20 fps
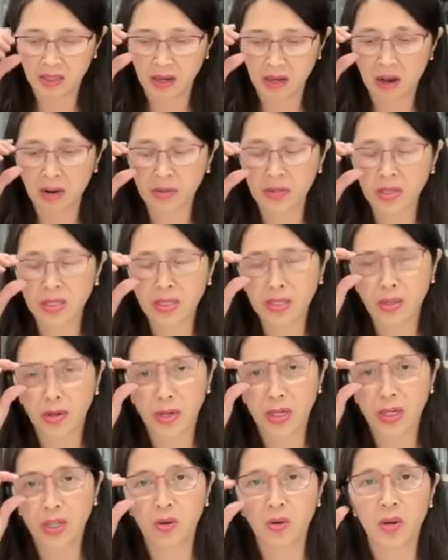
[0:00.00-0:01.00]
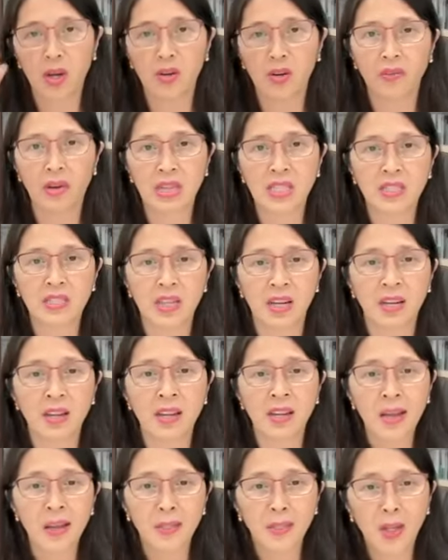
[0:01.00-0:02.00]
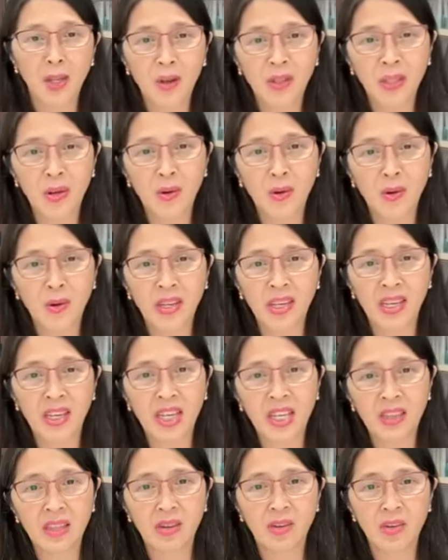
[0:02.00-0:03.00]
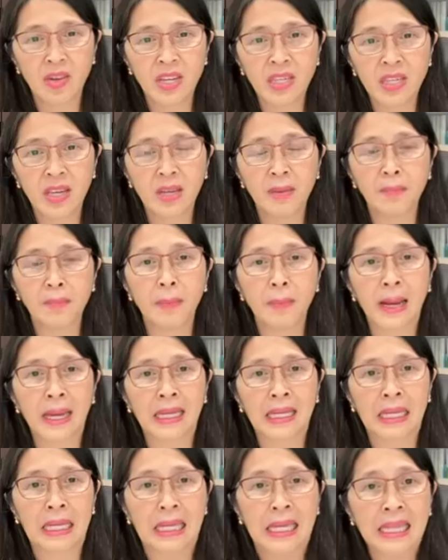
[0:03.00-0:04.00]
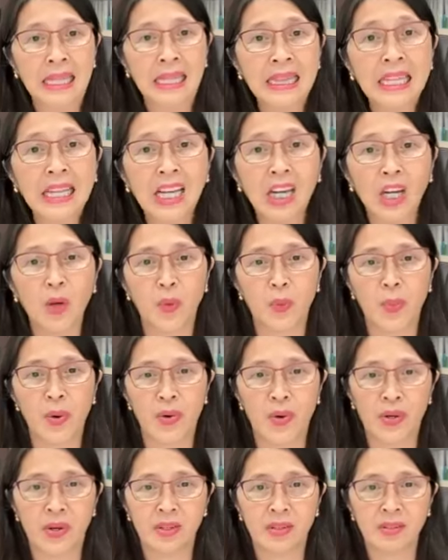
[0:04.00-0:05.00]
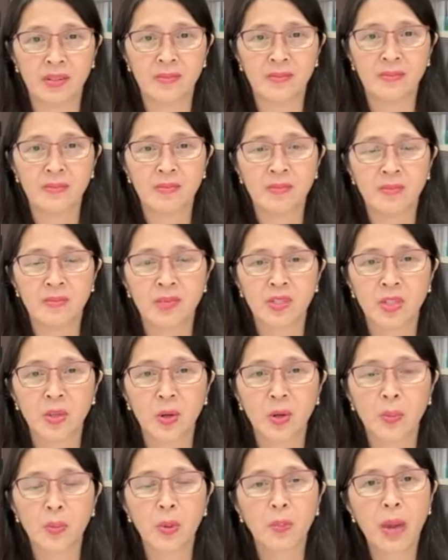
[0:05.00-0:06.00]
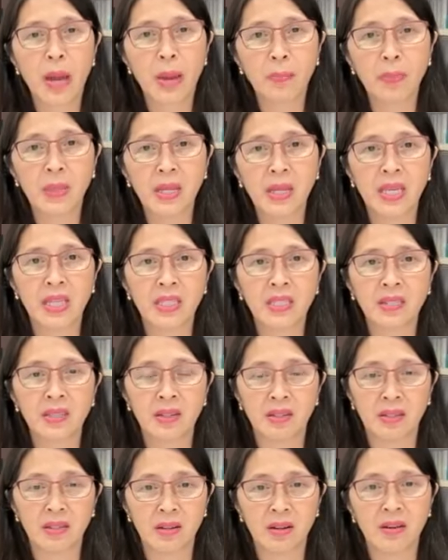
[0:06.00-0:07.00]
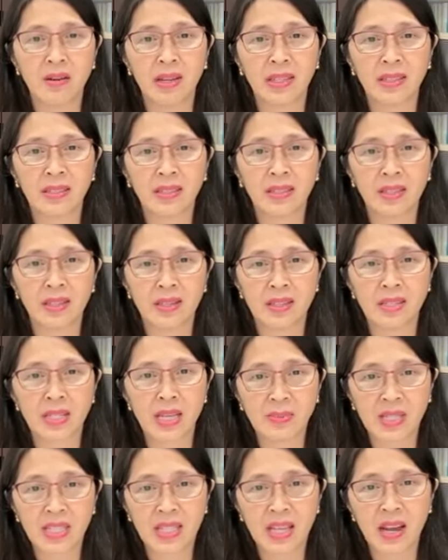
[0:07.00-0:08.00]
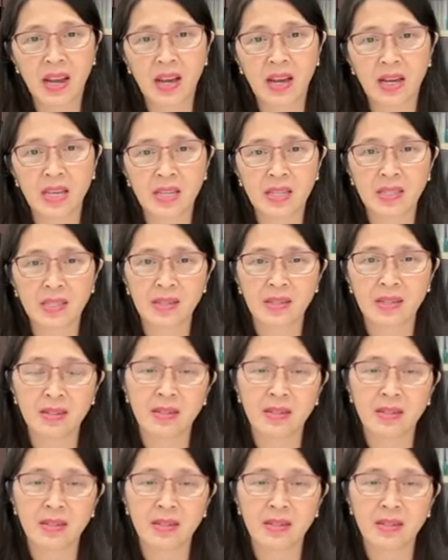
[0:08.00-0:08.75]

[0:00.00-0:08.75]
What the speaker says: of the 3 Rio Convention, not only in the region, but in the global. So probably on the Substars